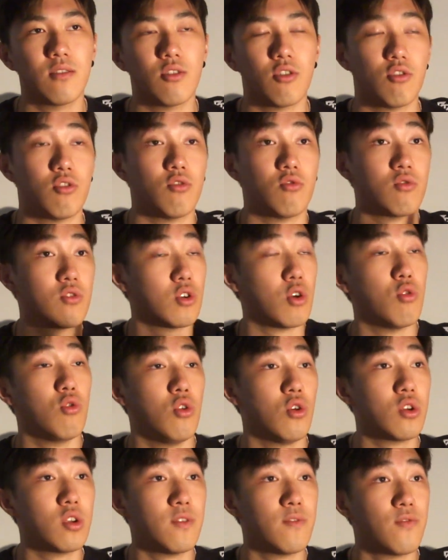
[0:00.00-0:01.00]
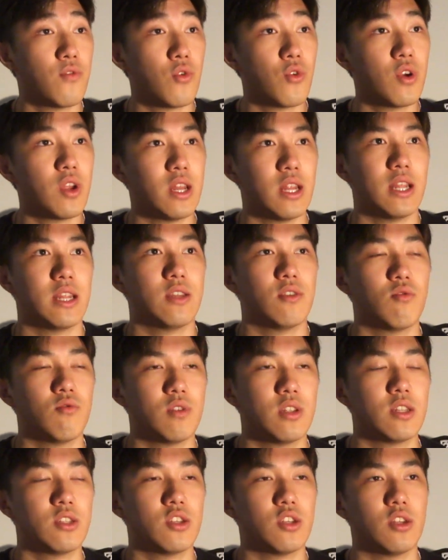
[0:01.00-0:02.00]
or go looking for it, and I don't
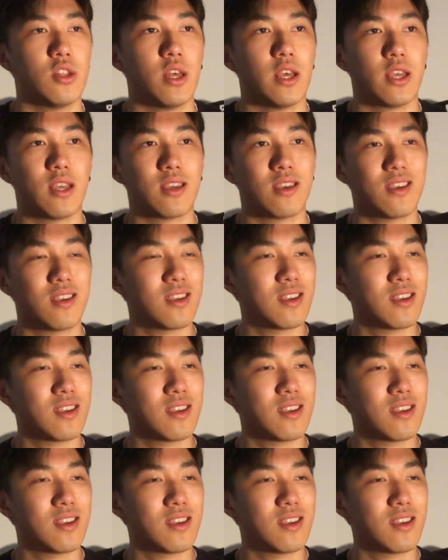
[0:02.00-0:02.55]
need to, like,